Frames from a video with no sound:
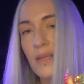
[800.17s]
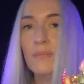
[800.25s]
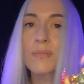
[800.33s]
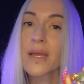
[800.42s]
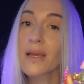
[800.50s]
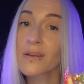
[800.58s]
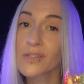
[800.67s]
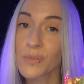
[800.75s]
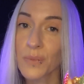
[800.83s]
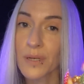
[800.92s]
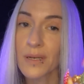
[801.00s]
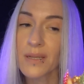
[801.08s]
My
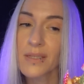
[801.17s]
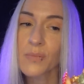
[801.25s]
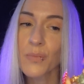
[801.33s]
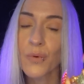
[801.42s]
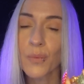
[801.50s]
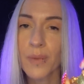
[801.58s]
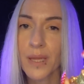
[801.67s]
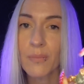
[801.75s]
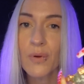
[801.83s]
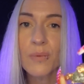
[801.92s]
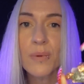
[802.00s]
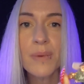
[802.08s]
husband has bought me
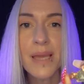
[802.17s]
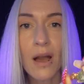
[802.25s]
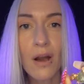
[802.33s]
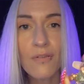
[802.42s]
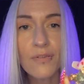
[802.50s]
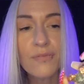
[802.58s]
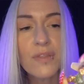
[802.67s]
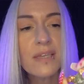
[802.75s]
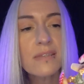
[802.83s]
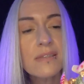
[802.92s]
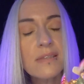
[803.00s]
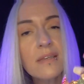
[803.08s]
probably half of
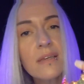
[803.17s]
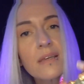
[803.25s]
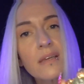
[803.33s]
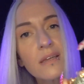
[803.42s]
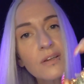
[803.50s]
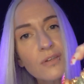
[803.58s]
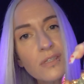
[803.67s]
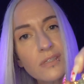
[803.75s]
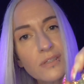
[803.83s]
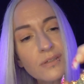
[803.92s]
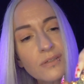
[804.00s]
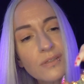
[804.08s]
these
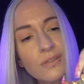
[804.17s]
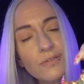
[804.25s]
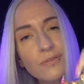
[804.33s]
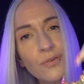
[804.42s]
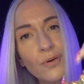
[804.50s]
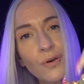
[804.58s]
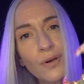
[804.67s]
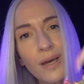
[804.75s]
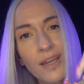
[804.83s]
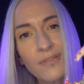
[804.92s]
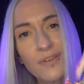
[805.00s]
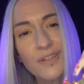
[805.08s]
crystals for
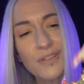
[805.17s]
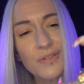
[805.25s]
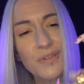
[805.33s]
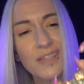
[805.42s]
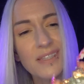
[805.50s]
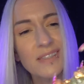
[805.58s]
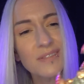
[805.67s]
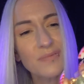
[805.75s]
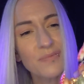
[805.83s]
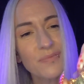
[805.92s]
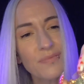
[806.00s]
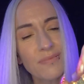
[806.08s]
anniversaries.
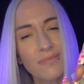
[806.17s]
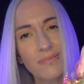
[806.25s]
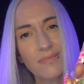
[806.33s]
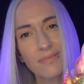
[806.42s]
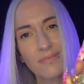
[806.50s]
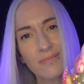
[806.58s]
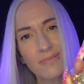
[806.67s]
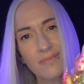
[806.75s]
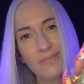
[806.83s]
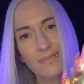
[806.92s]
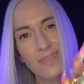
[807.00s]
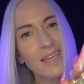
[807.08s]

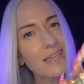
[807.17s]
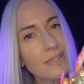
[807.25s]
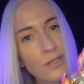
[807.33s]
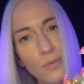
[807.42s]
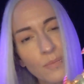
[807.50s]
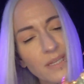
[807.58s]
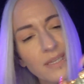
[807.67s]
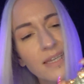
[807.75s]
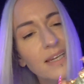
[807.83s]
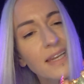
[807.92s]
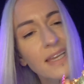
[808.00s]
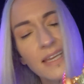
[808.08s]
He's not
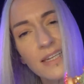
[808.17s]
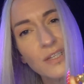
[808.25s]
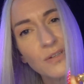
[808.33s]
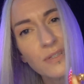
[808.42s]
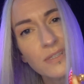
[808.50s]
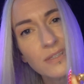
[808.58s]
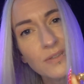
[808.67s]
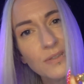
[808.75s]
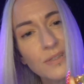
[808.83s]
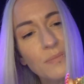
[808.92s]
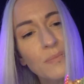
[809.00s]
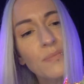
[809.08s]
particularly into
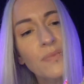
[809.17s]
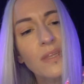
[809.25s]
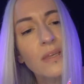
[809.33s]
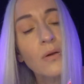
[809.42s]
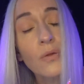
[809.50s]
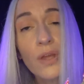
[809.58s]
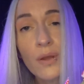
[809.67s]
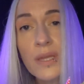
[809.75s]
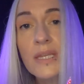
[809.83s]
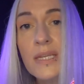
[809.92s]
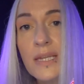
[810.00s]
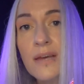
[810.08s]
crystals, although he
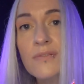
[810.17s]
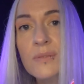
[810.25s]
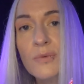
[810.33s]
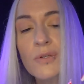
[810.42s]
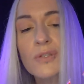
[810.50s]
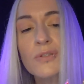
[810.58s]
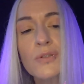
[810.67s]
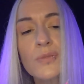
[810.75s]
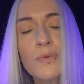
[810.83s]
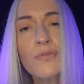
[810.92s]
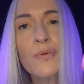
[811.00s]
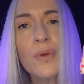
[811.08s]
did have some crystals
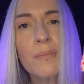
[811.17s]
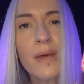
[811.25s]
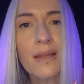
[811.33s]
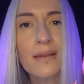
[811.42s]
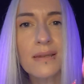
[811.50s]
before we met.